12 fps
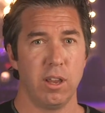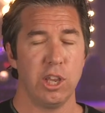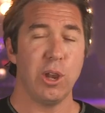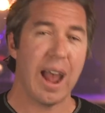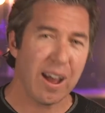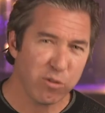
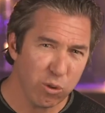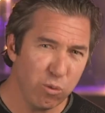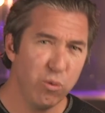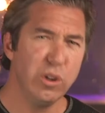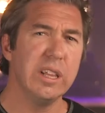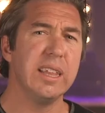You have to
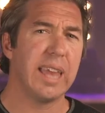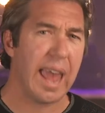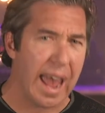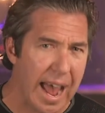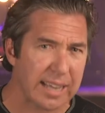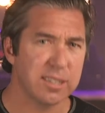really
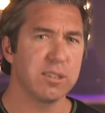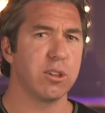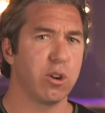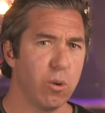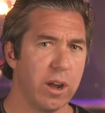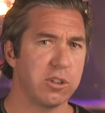ask the
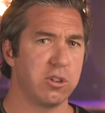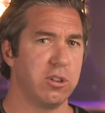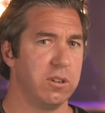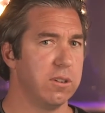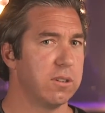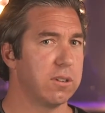
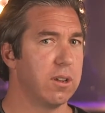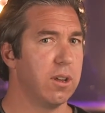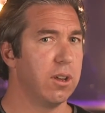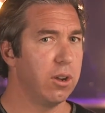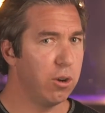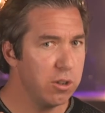questions.
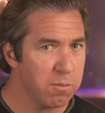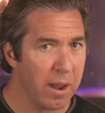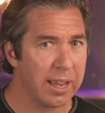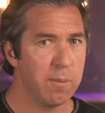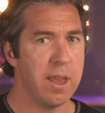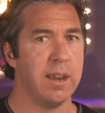Who's my
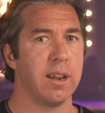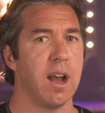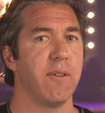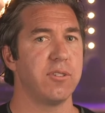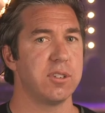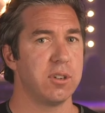commanding
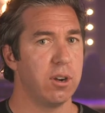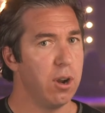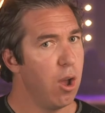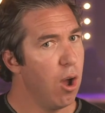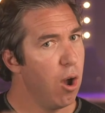officer?